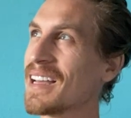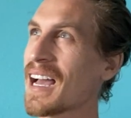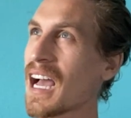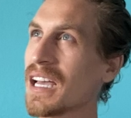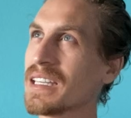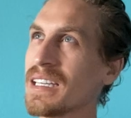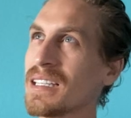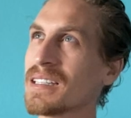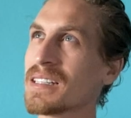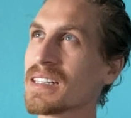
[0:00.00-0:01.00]
high
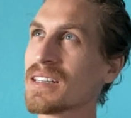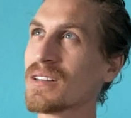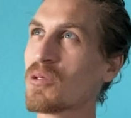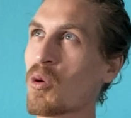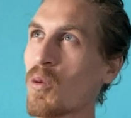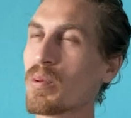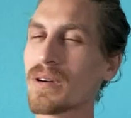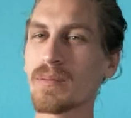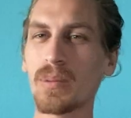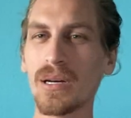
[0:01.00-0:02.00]
yield
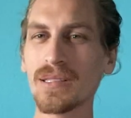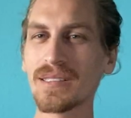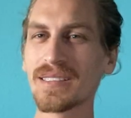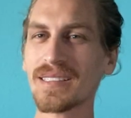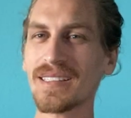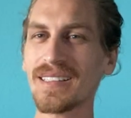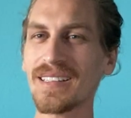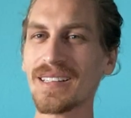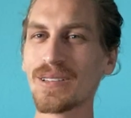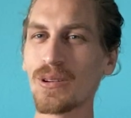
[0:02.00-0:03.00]
corporate bonds
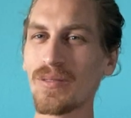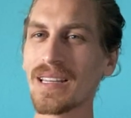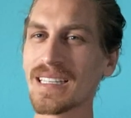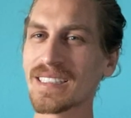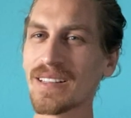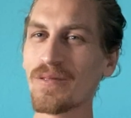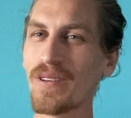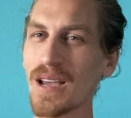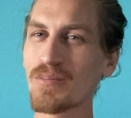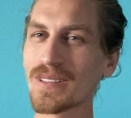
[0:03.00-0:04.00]
with less than
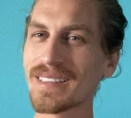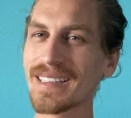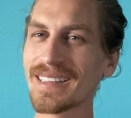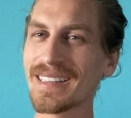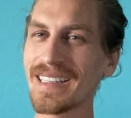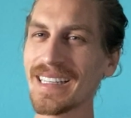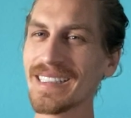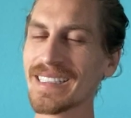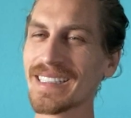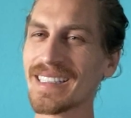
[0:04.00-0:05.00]
5%
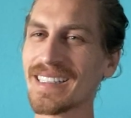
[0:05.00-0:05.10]
yield.